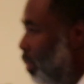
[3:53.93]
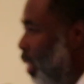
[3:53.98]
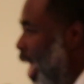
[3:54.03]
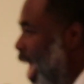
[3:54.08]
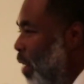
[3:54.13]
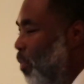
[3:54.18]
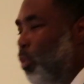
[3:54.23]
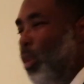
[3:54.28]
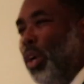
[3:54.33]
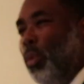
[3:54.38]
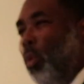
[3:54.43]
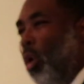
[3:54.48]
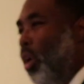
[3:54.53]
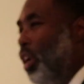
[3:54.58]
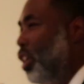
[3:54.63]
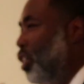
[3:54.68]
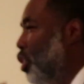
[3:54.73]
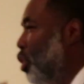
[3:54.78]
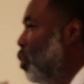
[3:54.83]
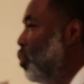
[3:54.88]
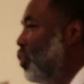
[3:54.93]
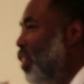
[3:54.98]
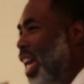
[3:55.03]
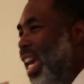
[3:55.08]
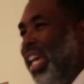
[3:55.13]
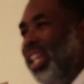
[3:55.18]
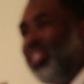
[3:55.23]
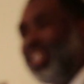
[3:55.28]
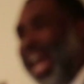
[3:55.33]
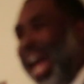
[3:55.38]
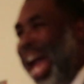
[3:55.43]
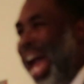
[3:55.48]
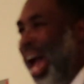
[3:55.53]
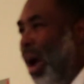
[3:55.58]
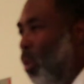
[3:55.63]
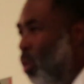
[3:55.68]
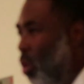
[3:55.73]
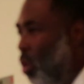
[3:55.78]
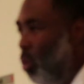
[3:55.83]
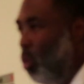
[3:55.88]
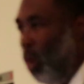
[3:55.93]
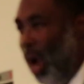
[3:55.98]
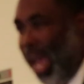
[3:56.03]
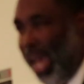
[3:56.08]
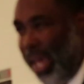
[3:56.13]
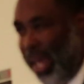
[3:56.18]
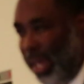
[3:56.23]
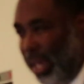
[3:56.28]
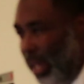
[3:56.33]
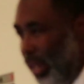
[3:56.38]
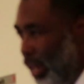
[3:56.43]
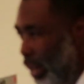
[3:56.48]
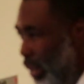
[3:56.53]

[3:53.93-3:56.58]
if we want to do things our way.